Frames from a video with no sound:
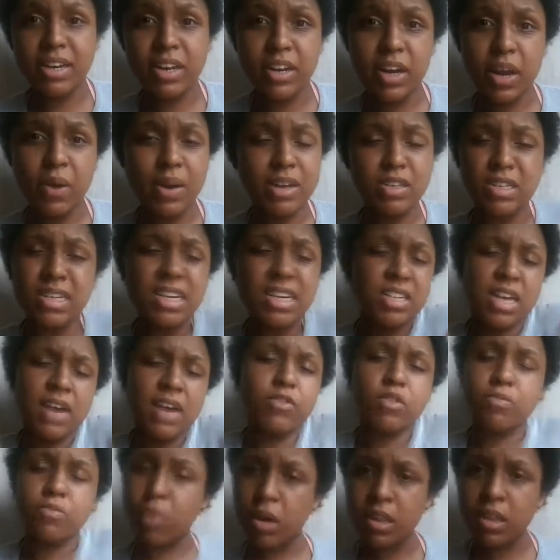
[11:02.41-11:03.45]
I didn't have
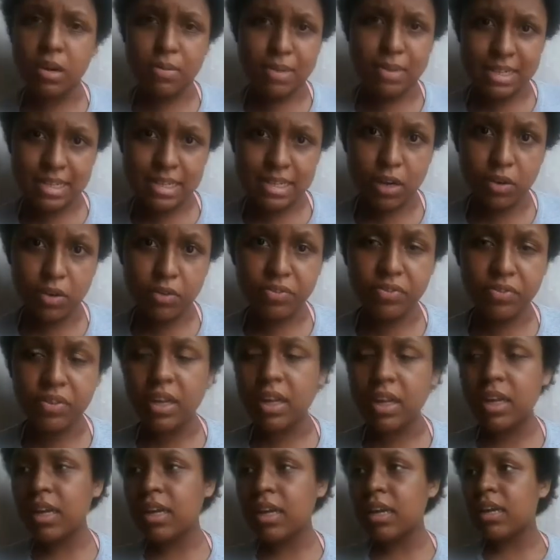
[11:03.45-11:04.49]
to bother myself.
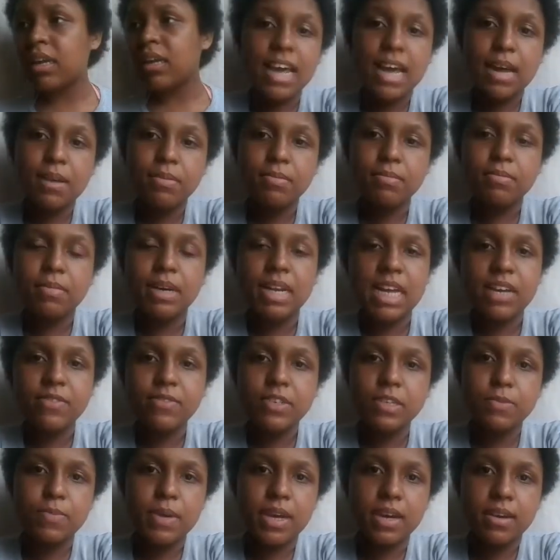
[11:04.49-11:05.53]
Yeah, my life
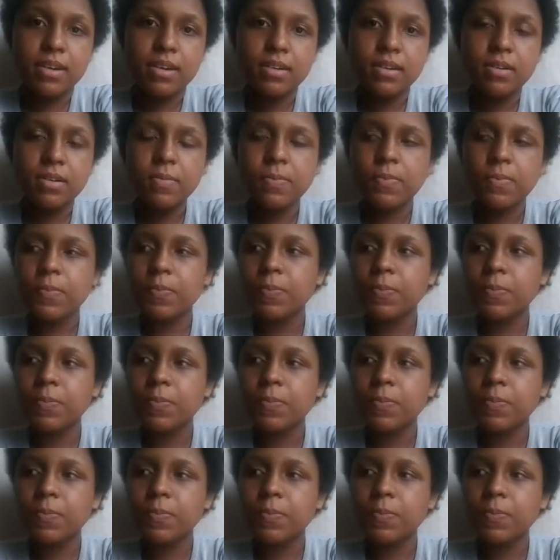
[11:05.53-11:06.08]
is better.